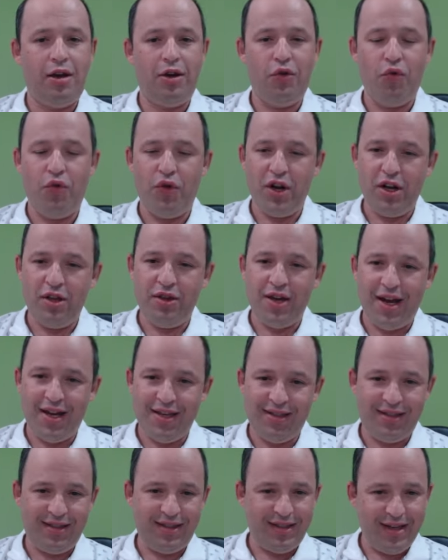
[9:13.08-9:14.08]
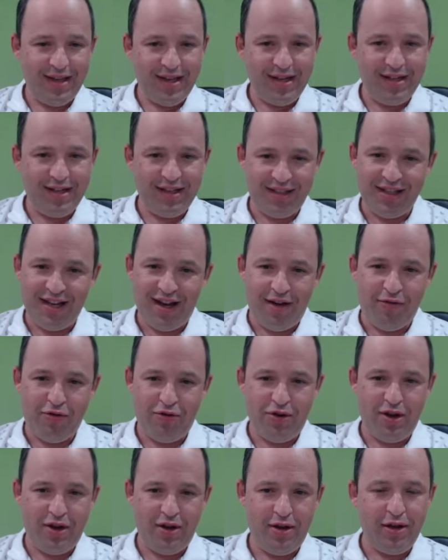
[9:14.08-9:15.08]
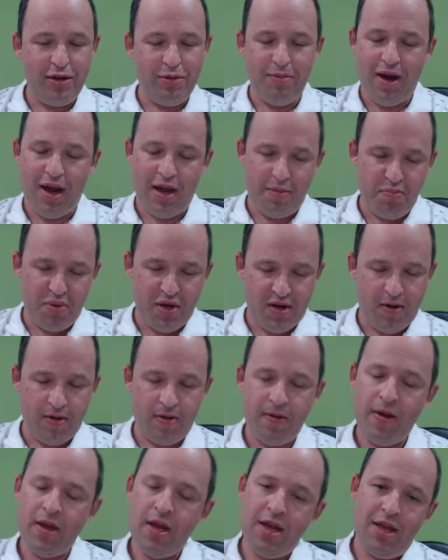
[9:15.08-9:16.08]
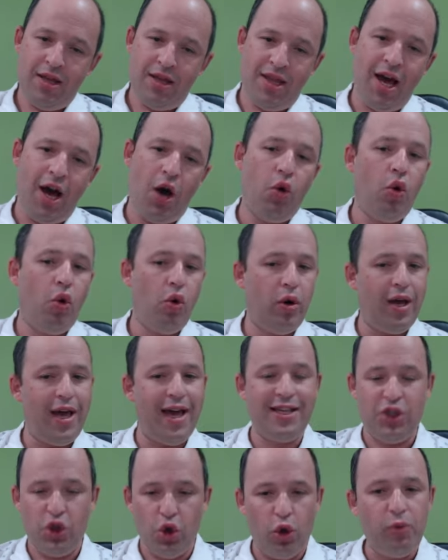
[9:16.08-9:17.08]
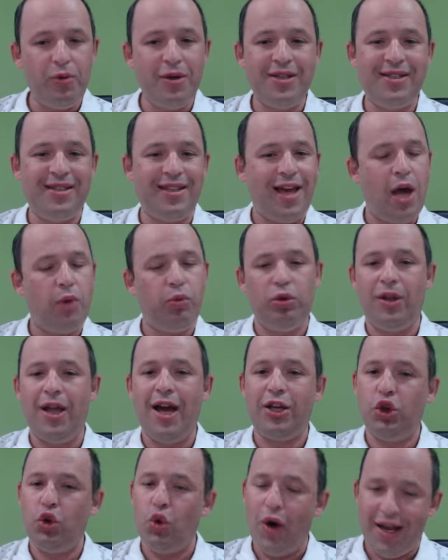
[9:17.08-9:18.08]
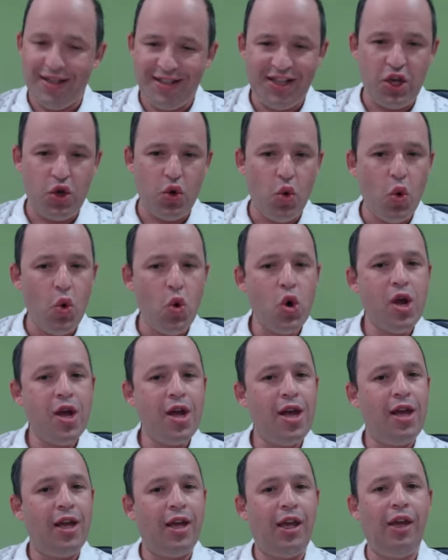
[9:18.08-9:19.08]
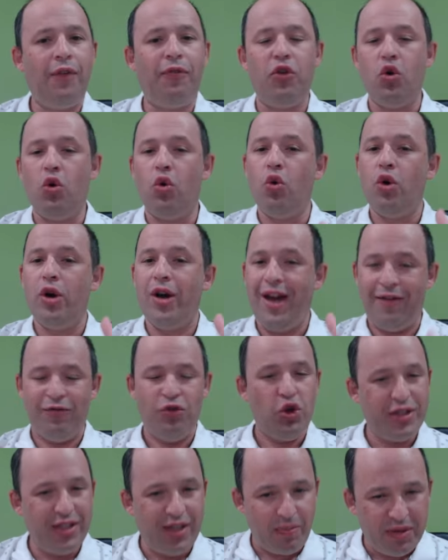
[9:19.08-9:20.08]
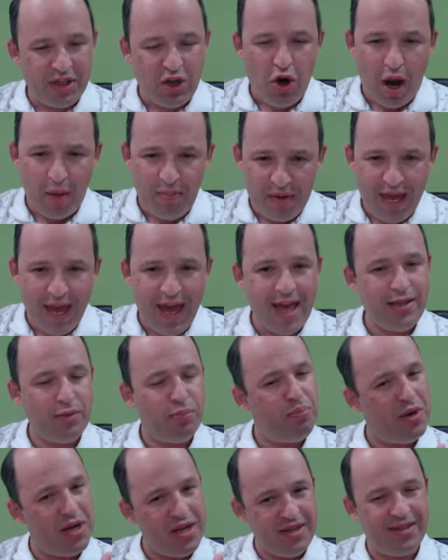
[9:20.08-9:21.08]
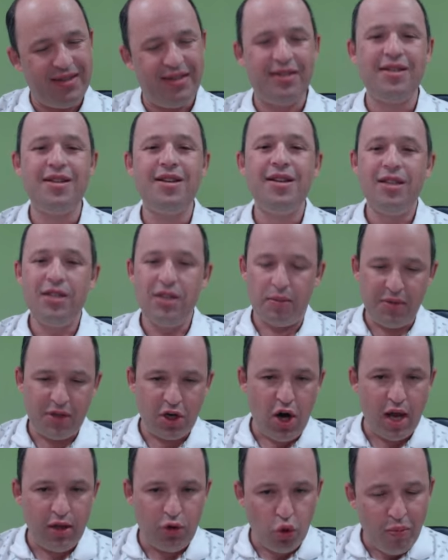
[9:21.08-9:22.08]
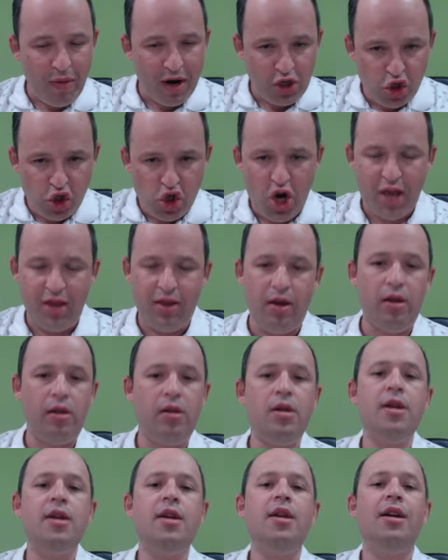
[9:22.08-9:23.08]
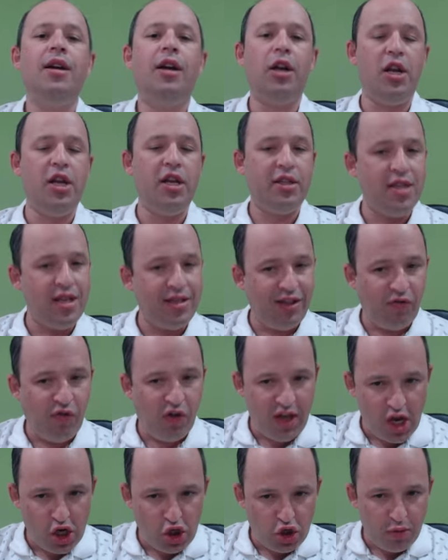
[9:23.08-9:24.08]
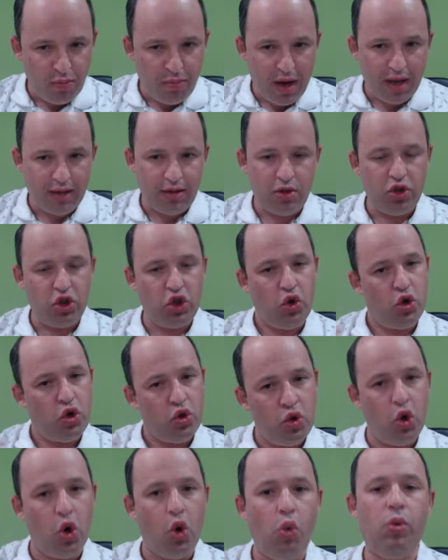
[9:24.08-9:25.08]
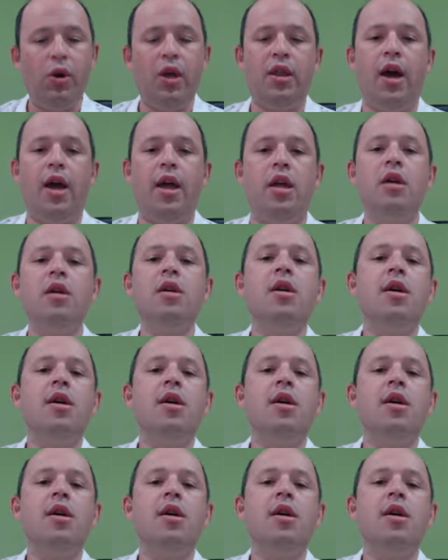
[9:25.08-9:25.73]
really nice discovery in my opinion. Now, as always, I would like to ask you, if you have not subscribed yet, please subscribe to my channel, click notification button so you know when I